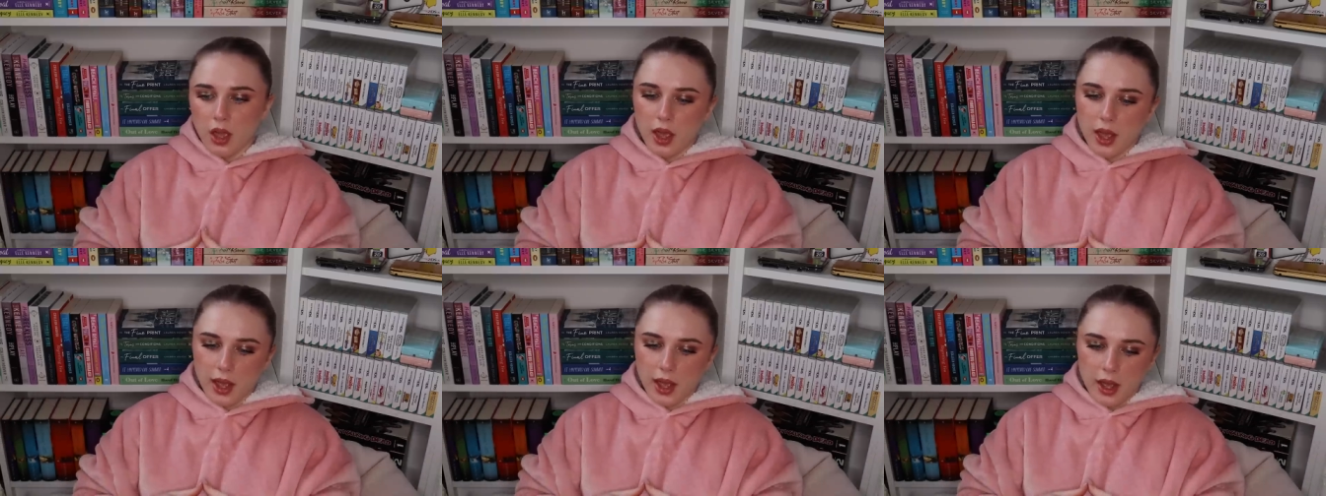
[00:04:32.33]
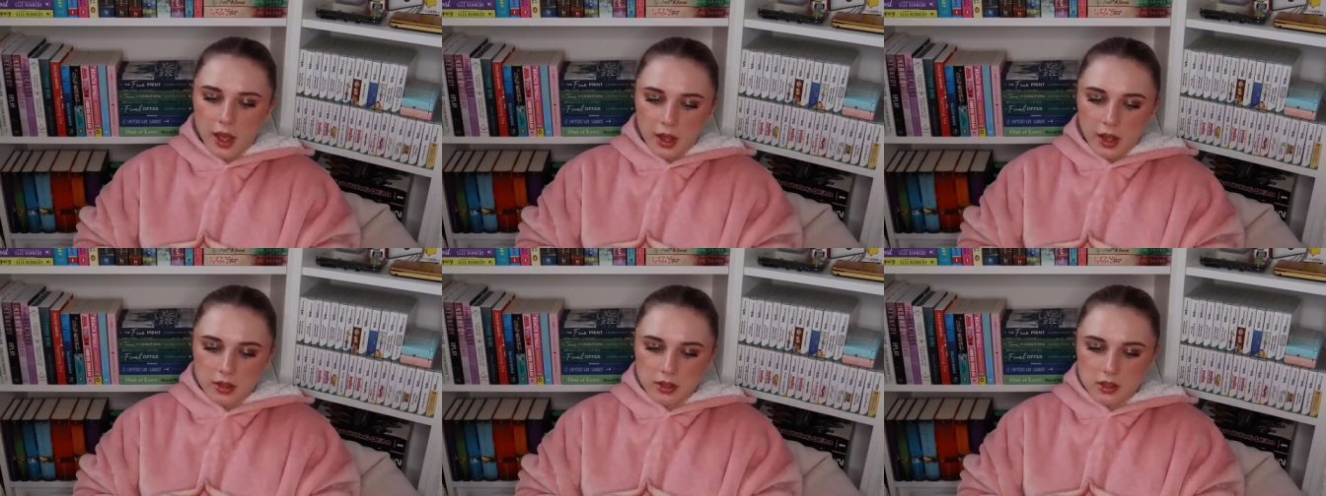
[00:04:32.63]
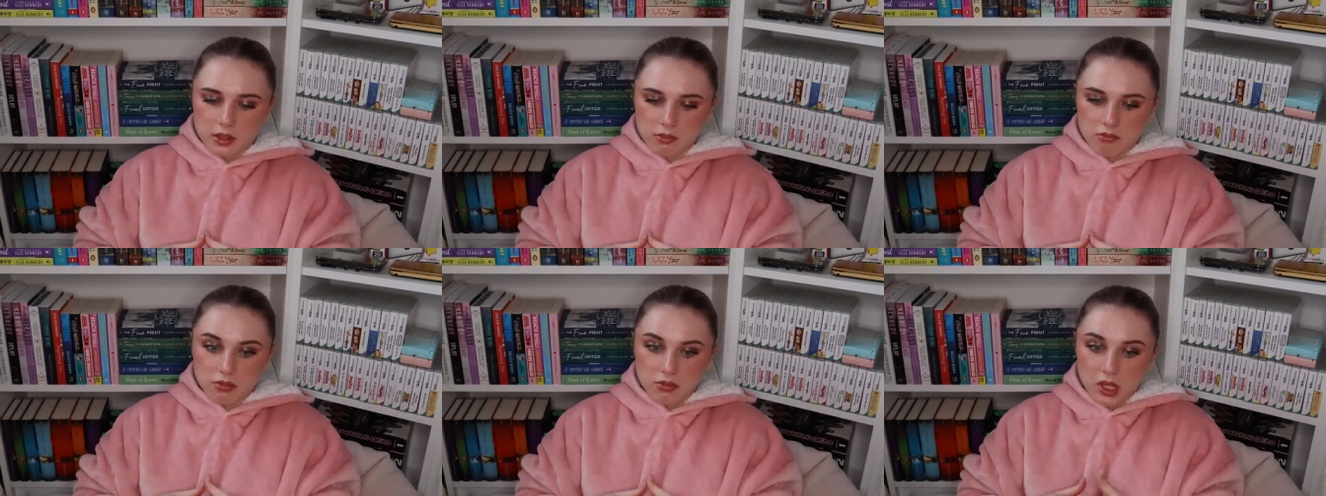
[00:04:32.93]

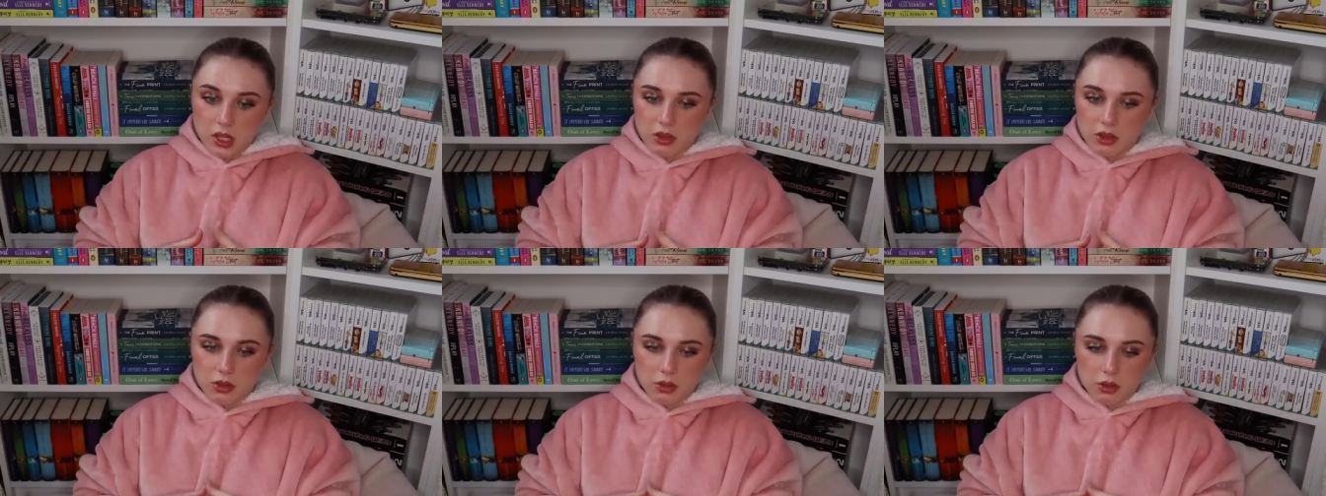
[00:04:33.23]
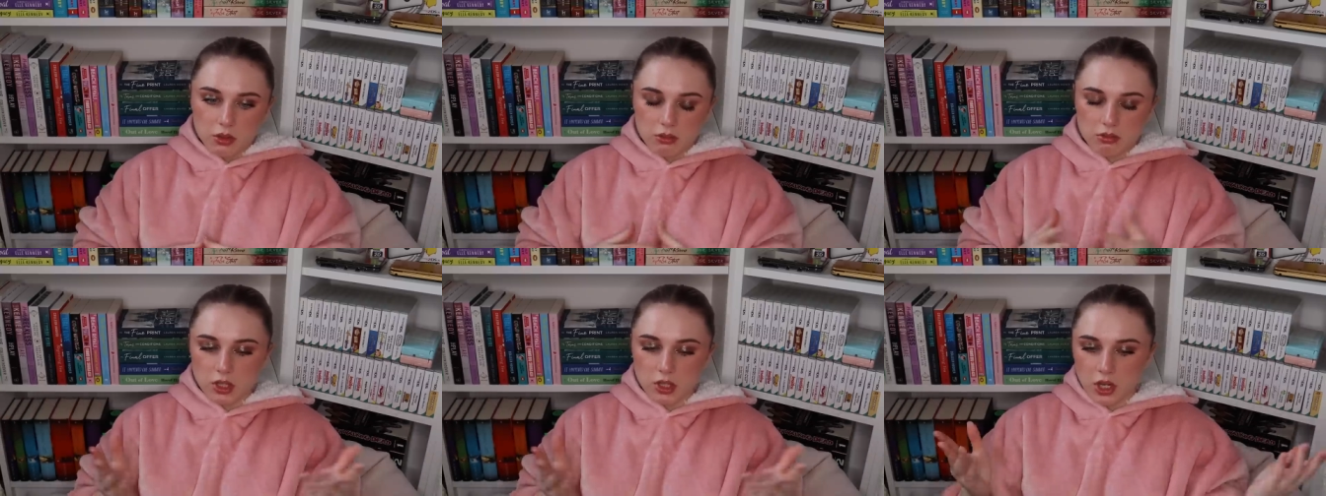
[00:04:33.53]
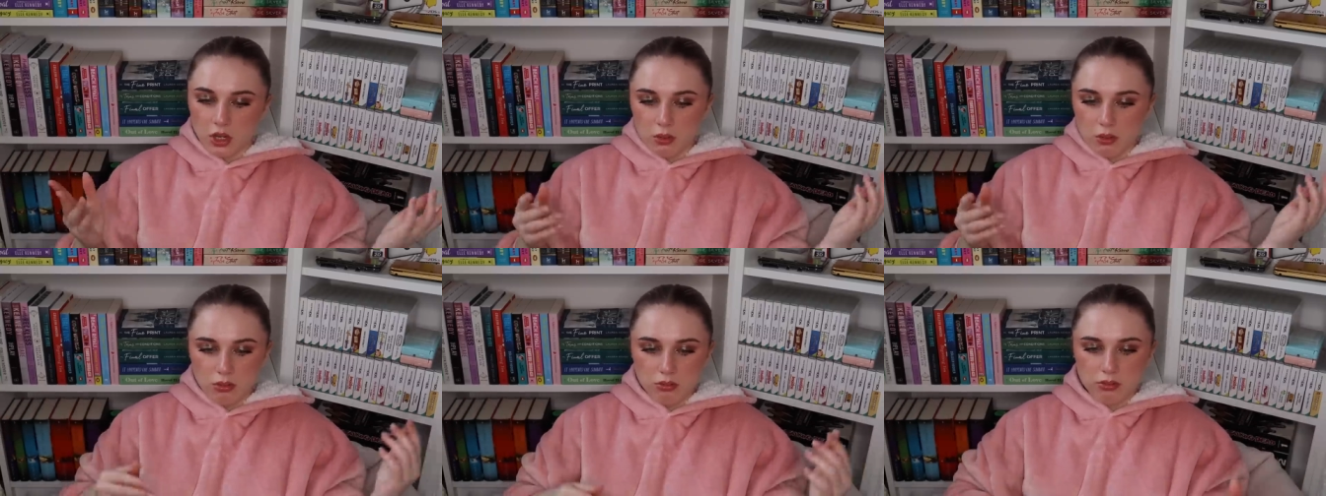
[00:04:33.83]
And they thought, you
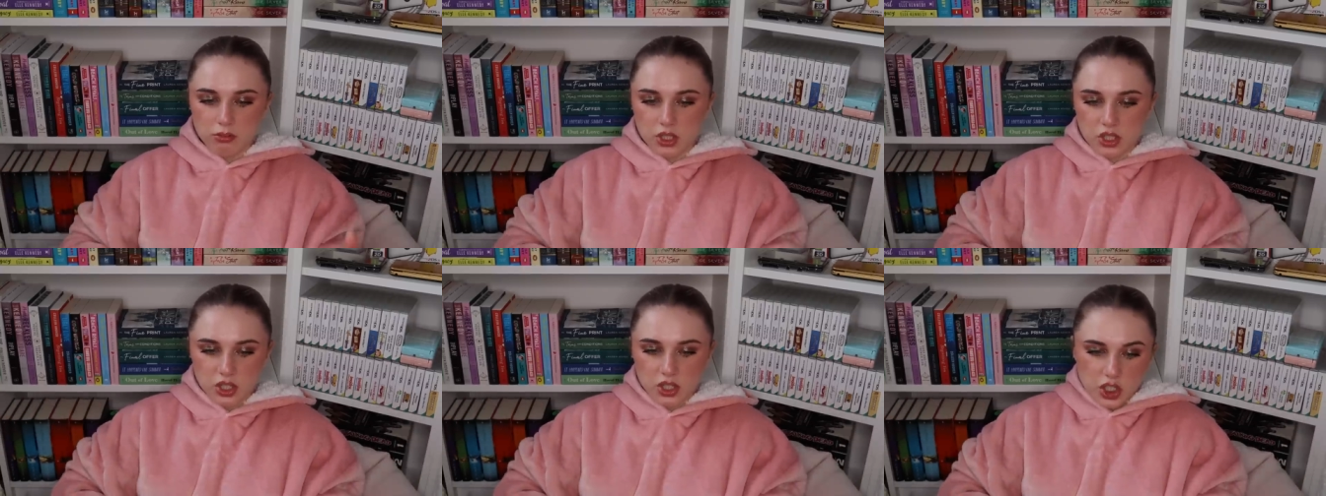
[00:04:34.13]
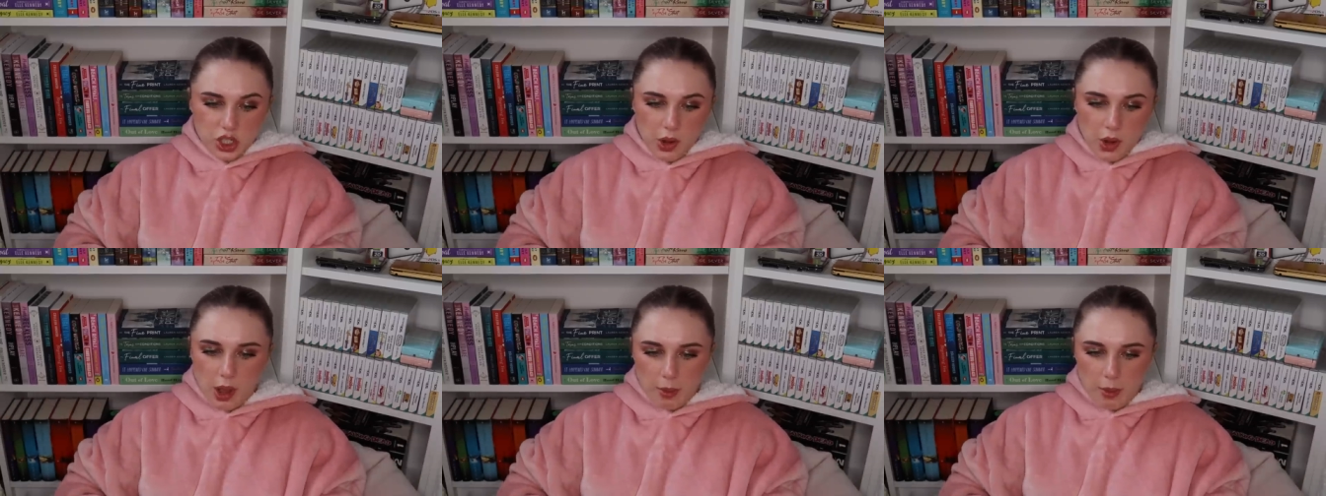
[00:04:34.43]
know, we're just gonna show